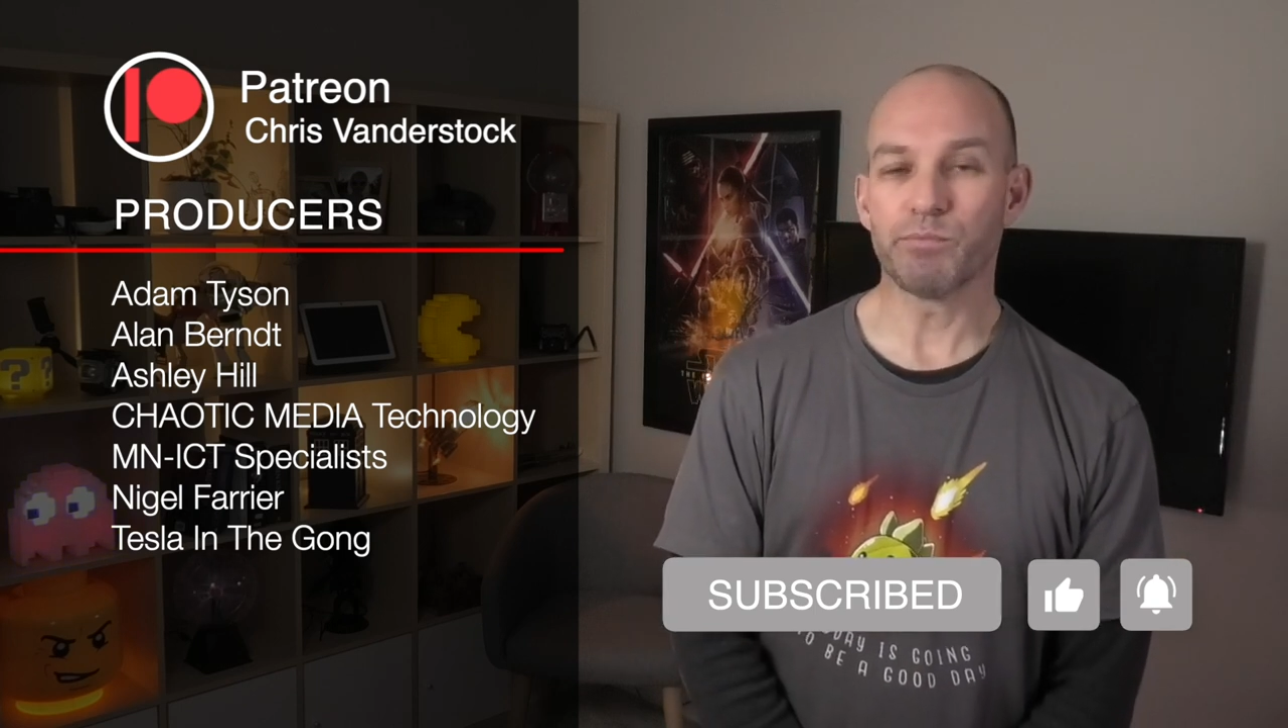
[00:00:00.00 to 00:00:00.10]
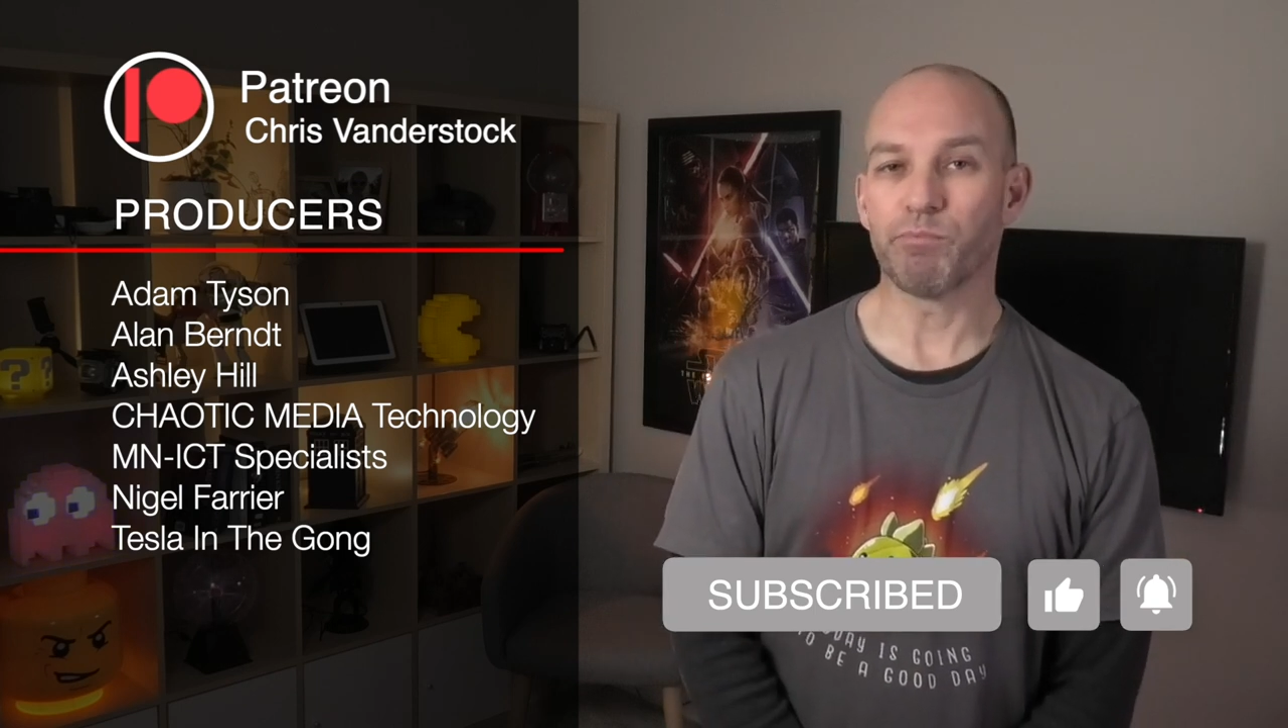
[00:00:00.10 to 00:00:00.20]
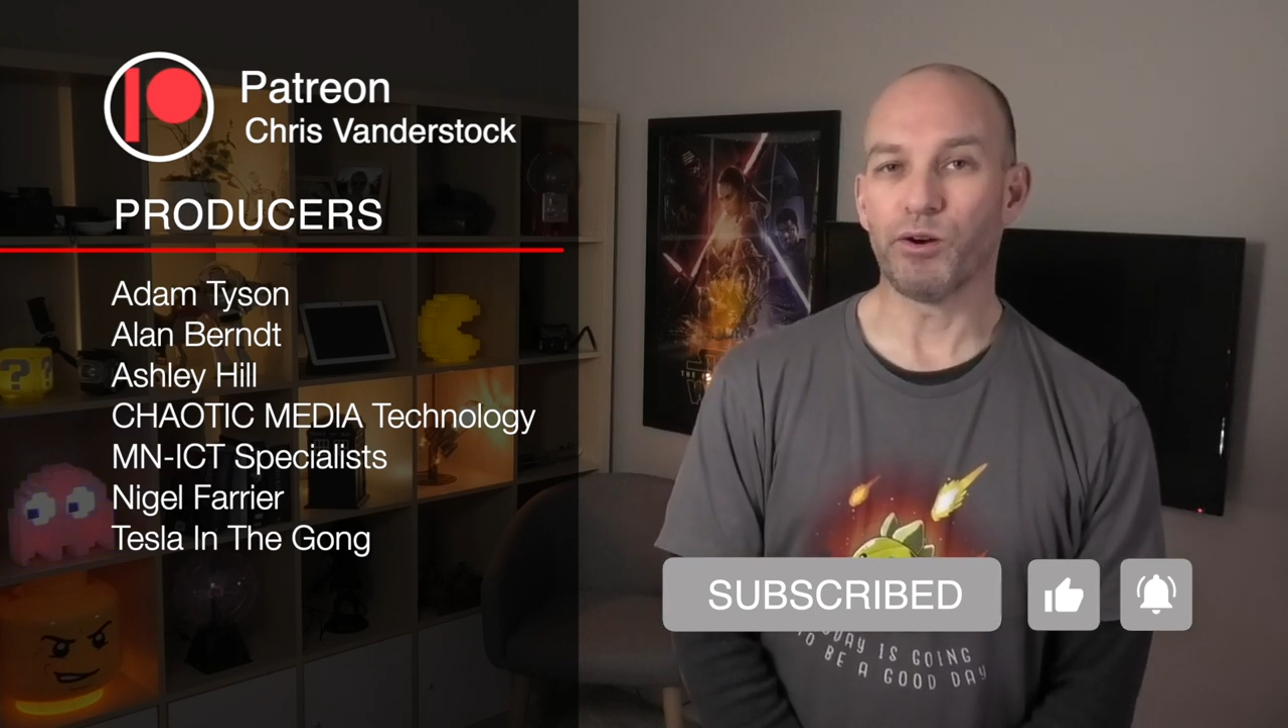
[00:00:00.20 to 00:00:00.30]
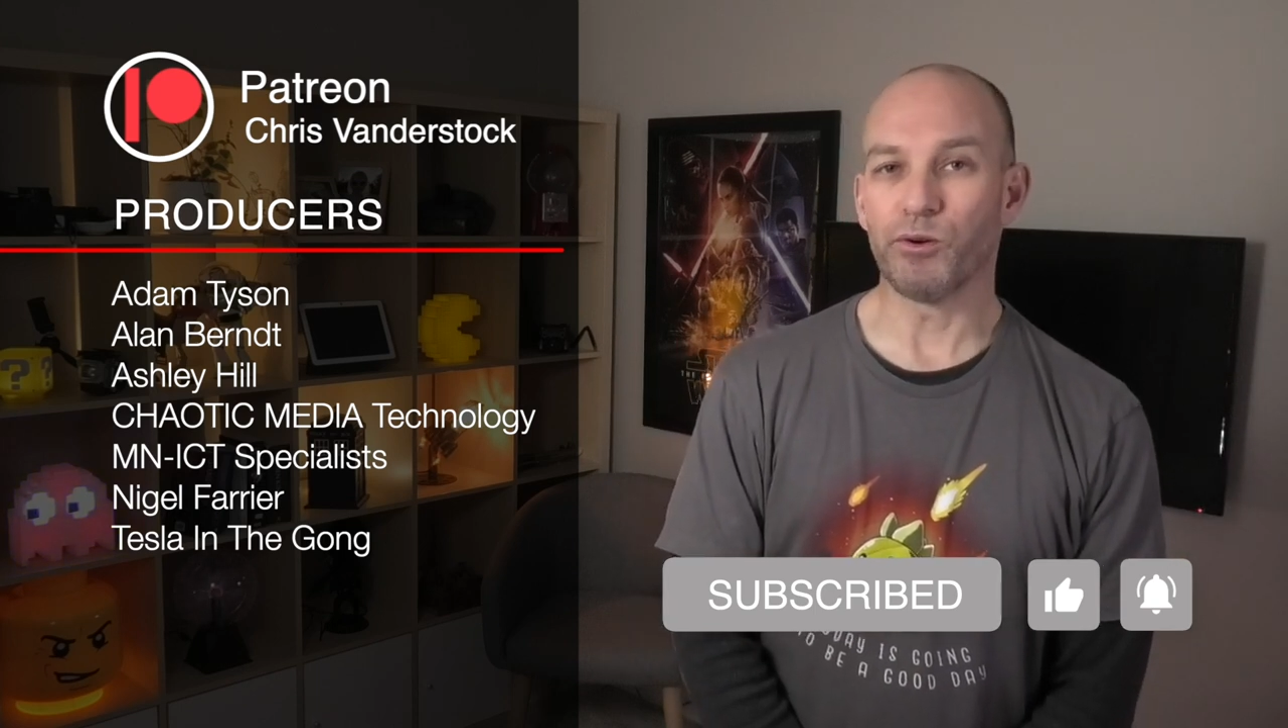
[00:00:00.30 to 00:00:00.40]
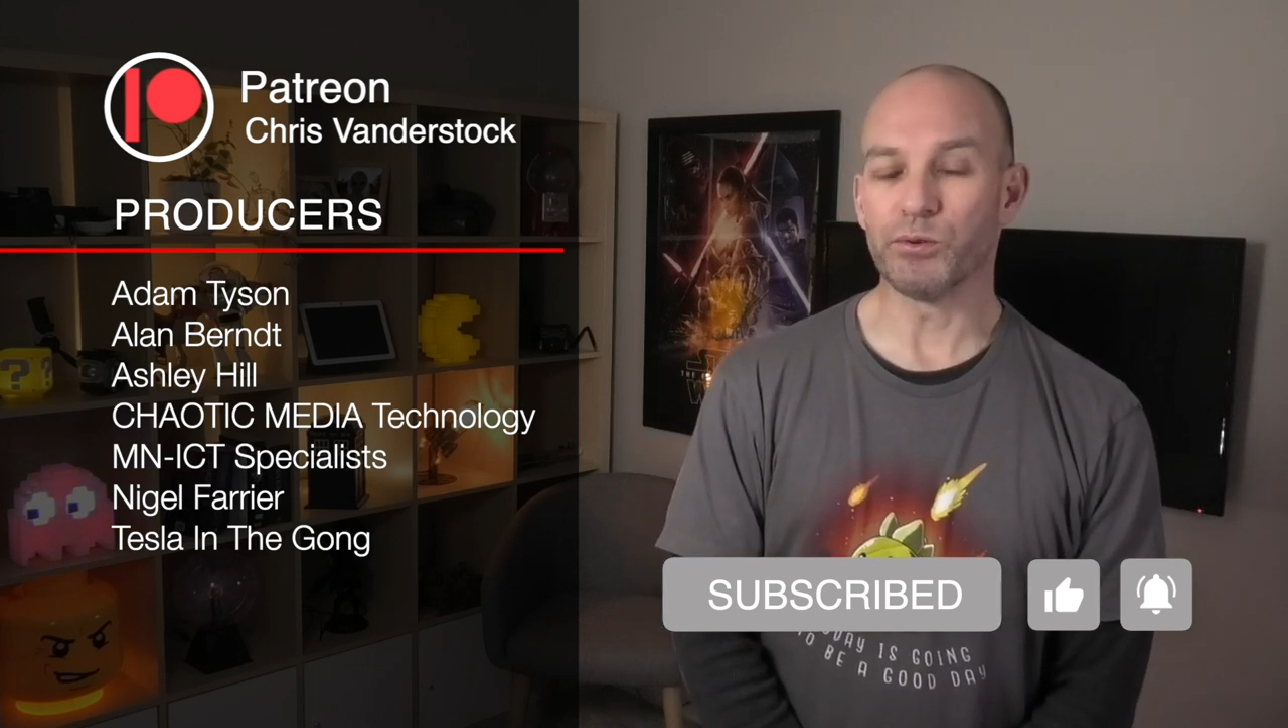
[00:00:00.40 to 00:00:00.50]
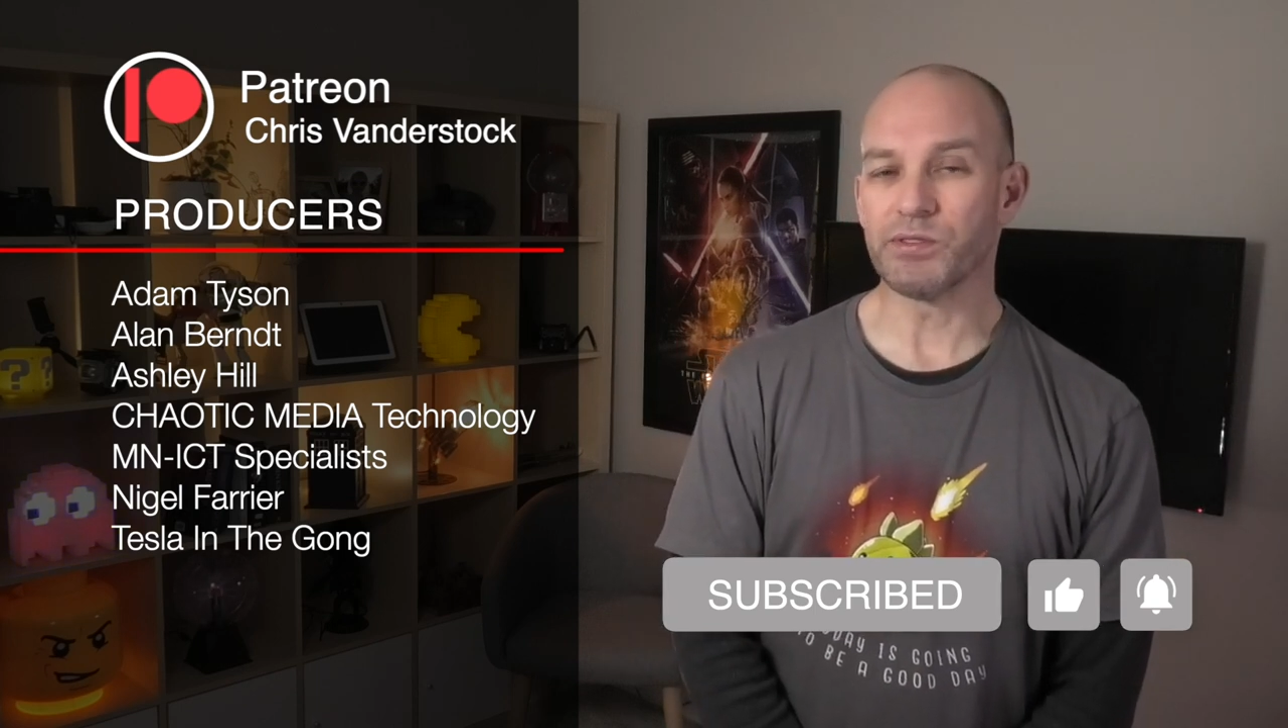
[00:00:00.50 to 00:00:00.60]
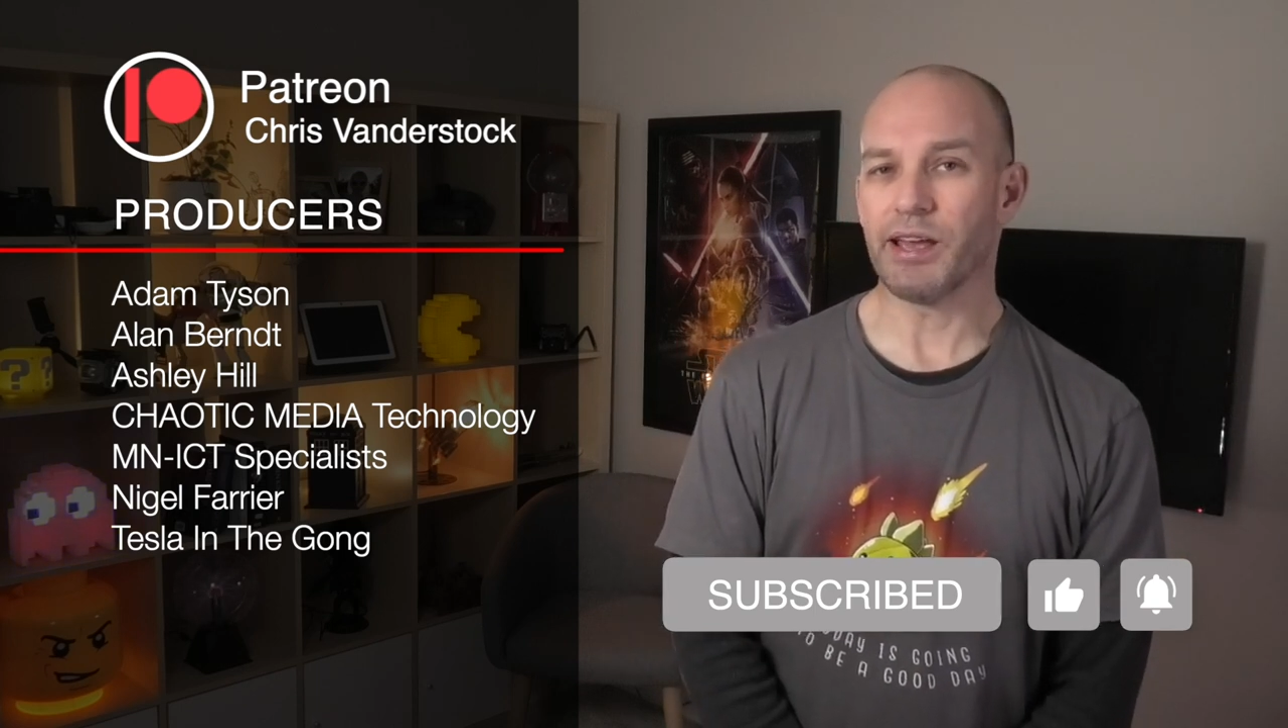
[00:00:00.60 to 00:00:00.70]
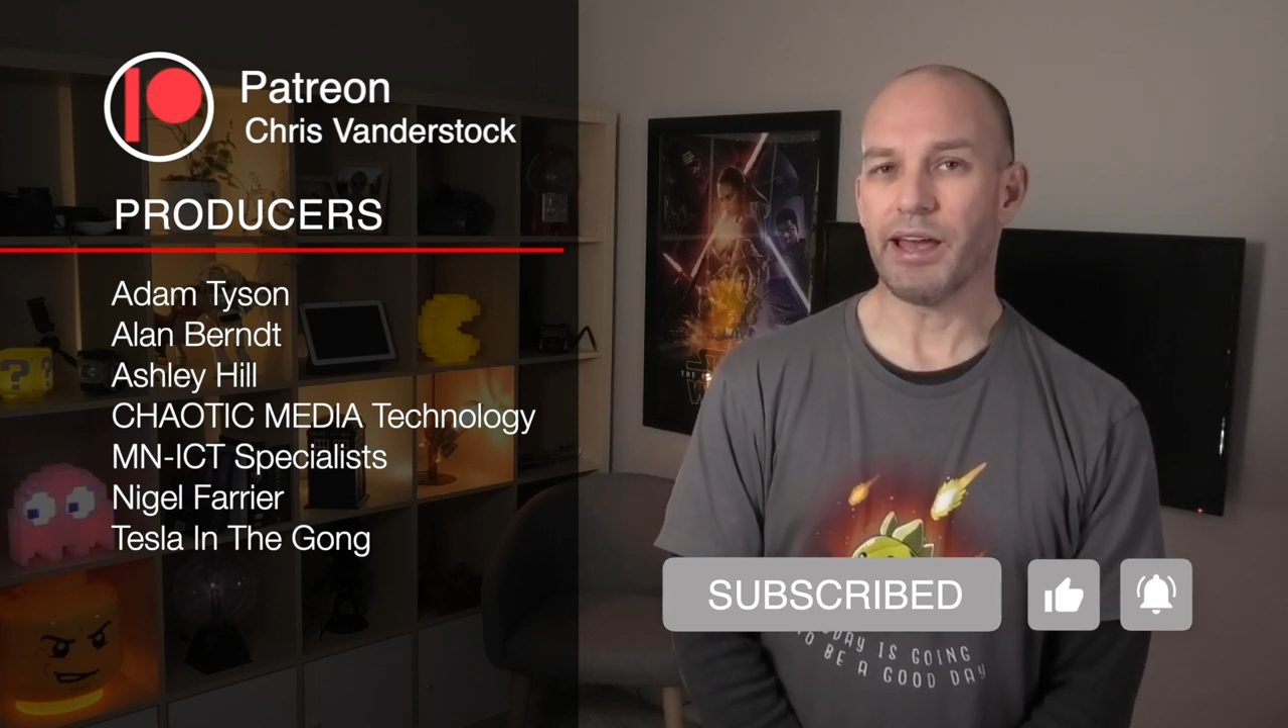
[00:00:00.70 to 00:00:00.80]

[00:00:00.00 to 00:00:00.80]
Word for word: polls,